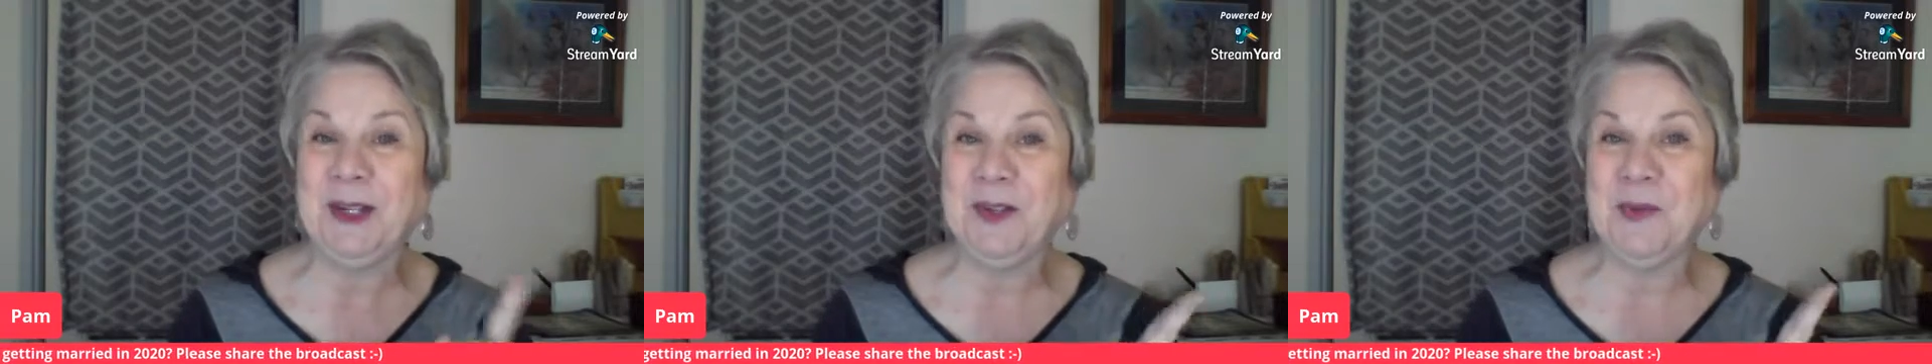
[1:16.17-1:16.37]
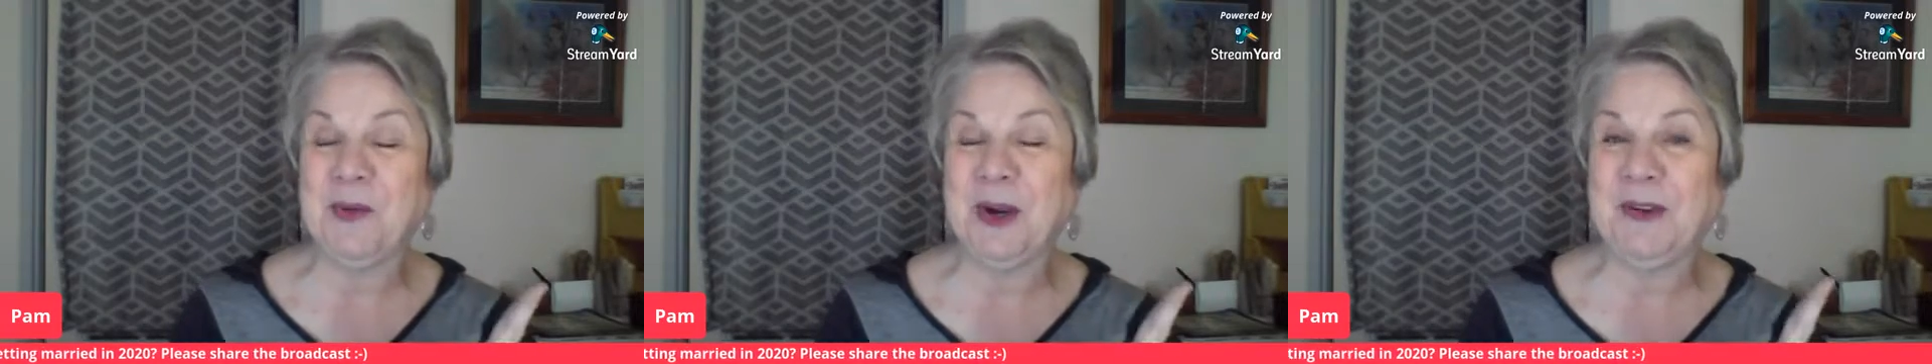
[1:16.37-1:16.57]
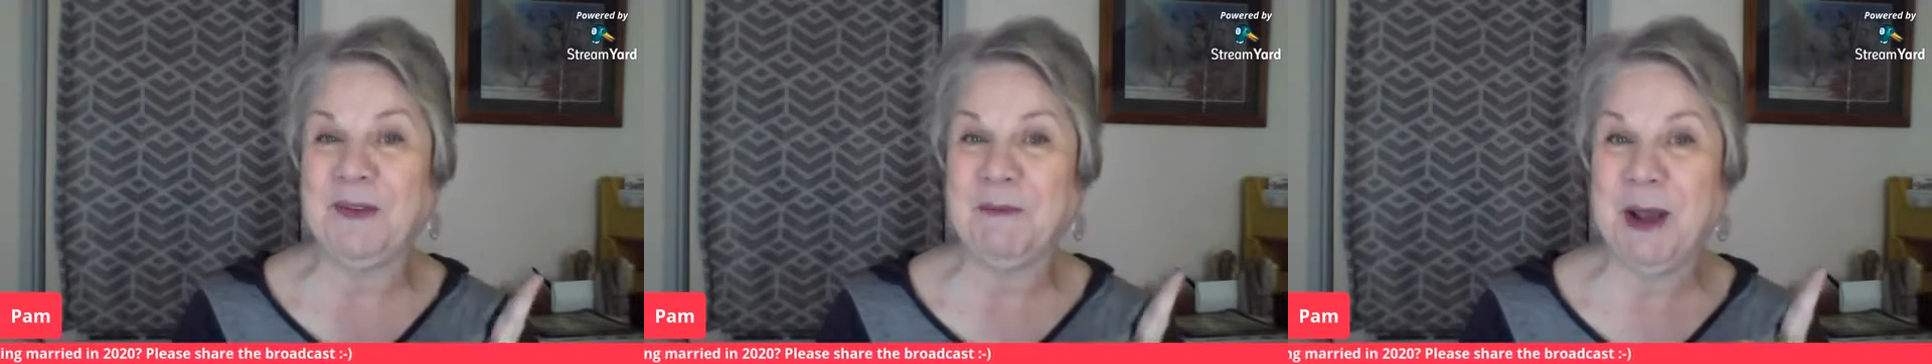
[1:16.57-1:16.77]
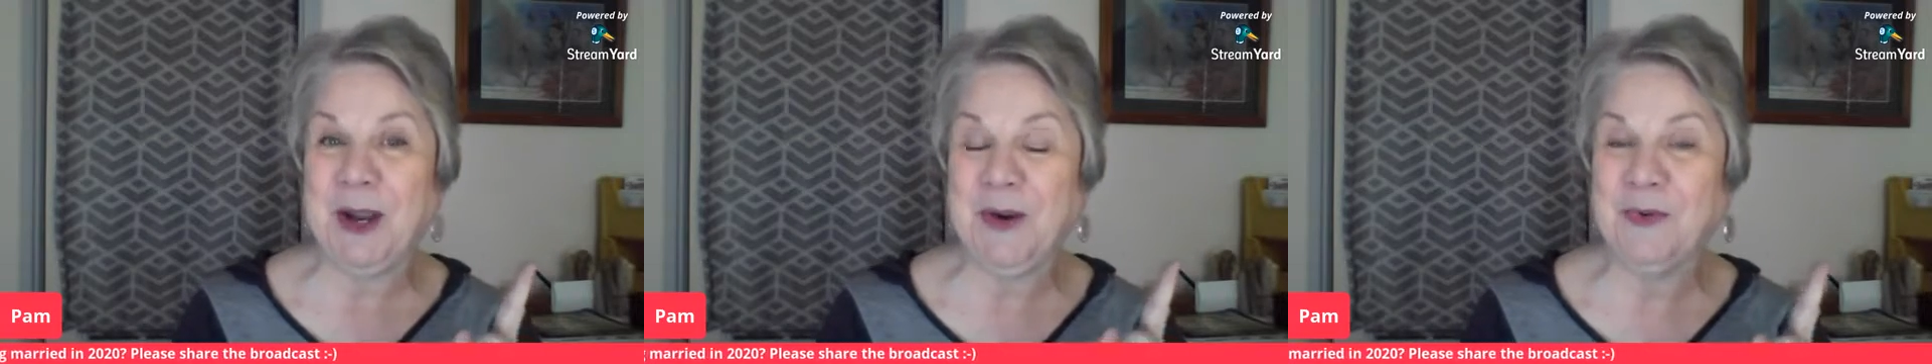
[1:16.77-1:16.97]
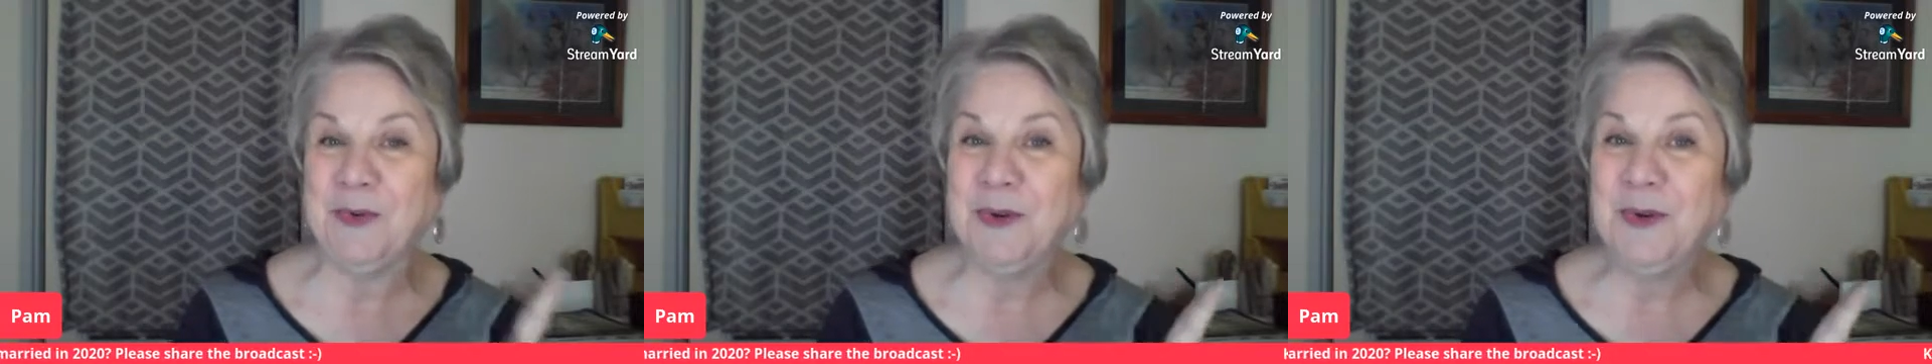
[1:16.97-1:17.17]
as one of my
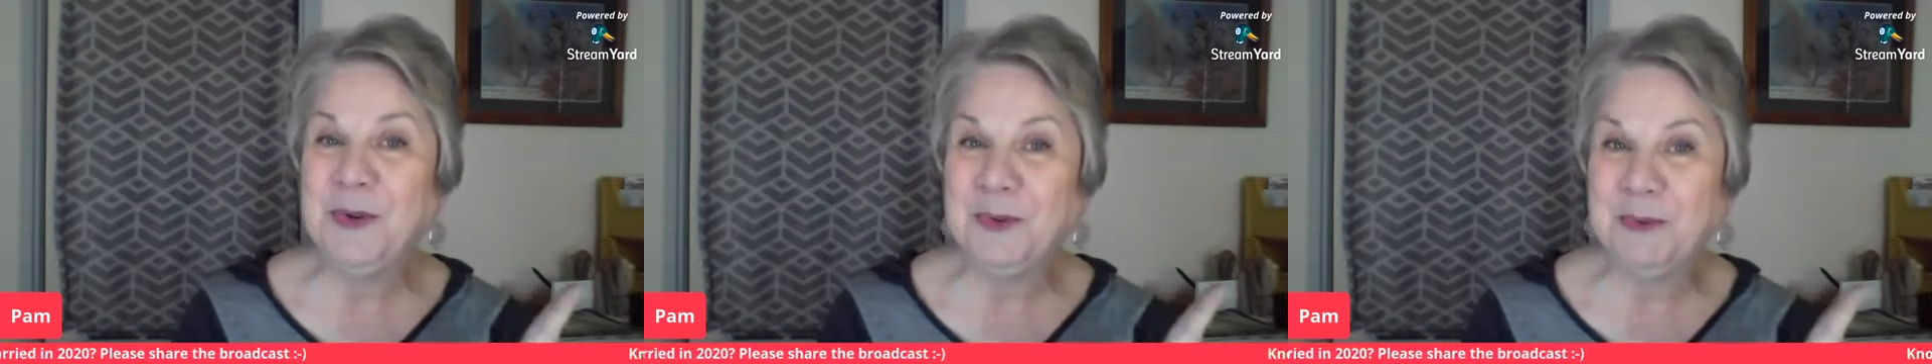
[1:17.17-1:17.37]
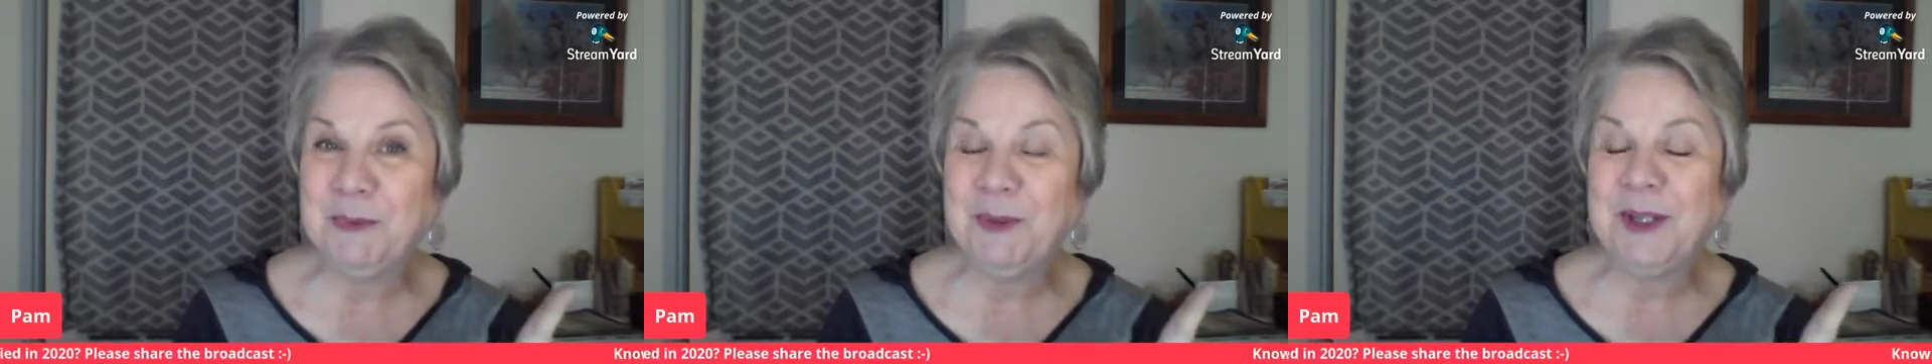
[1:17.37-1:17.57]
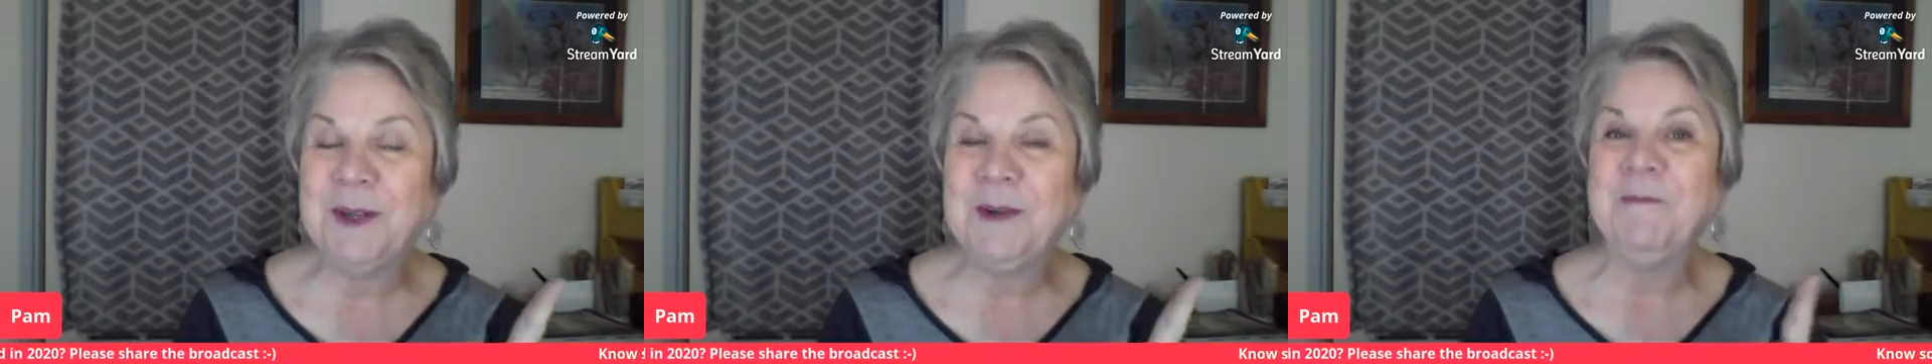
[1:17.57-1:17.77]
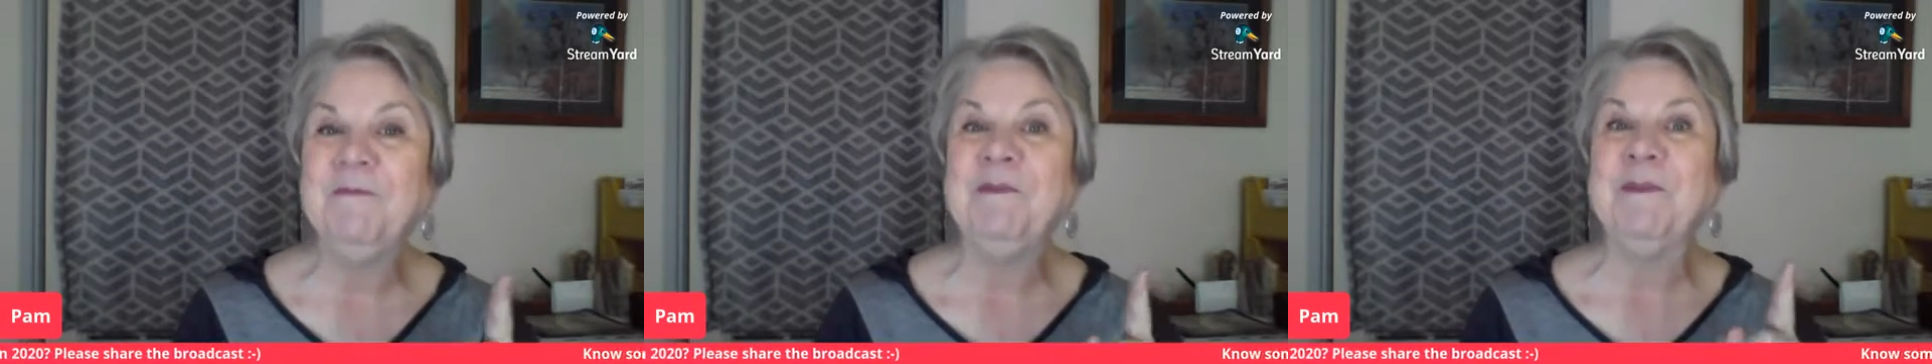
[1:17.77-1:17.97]
grooms